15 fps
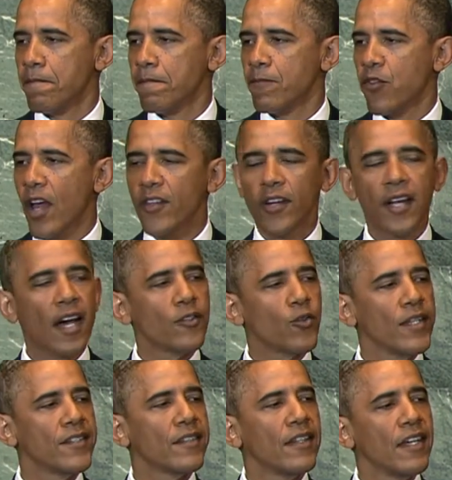For other
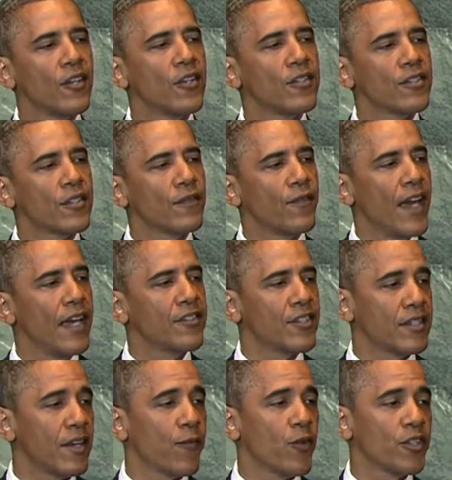countries, leaders face a
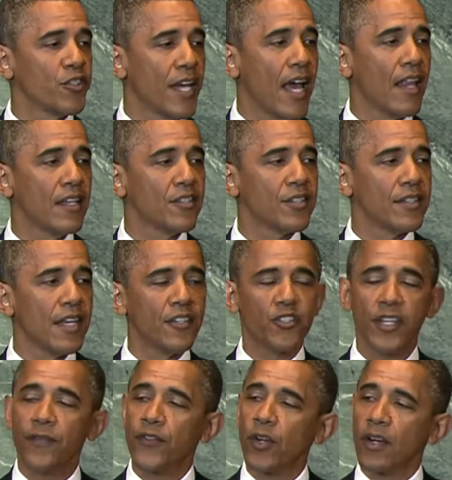different challenge as they
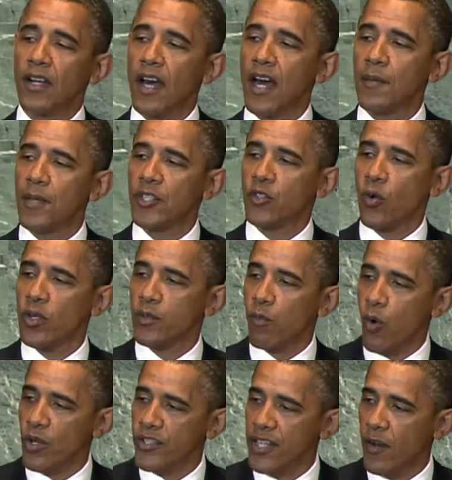shift their economy towards
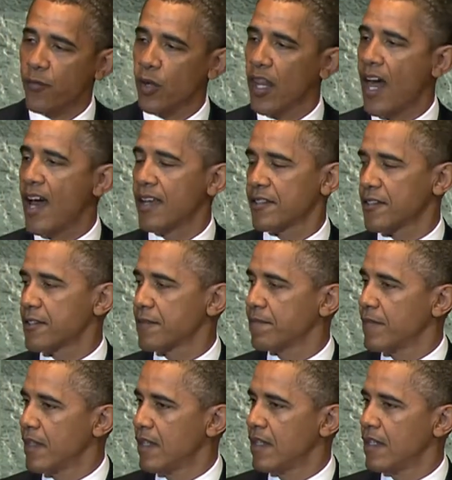more self-reliance,
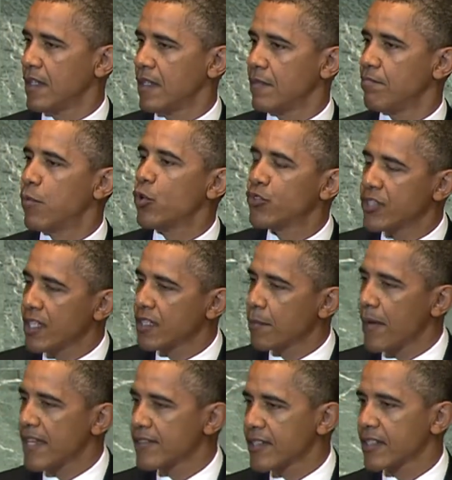boosting
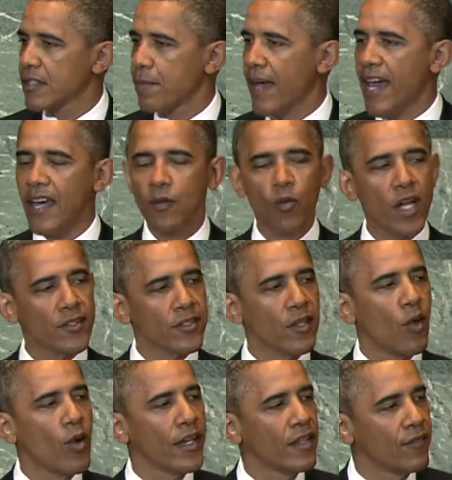domestic demand while
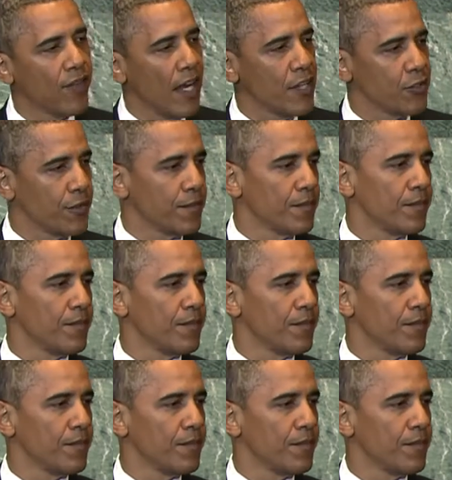slowing inflation.